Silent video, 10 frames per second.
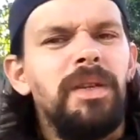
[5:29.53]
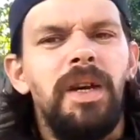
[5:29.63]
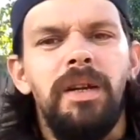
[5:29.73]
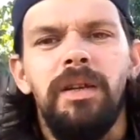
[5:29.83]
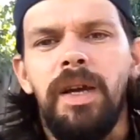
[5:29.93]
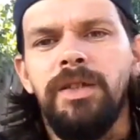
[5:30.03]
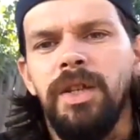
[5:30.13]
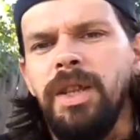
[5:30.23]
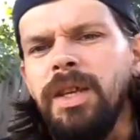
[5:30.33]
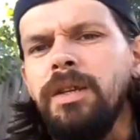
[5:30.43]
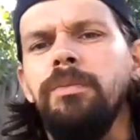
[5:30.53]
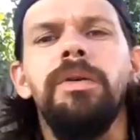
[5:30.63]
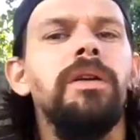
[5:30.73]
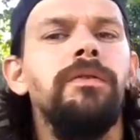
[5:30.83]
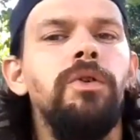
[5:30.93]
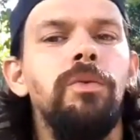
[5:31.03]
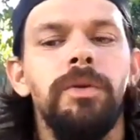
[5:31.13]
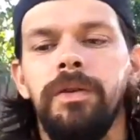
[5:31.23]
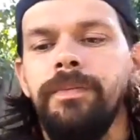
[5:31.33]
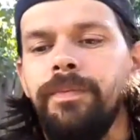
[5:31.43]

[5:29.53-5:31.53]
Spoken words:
Kind of adds a little bit of humor.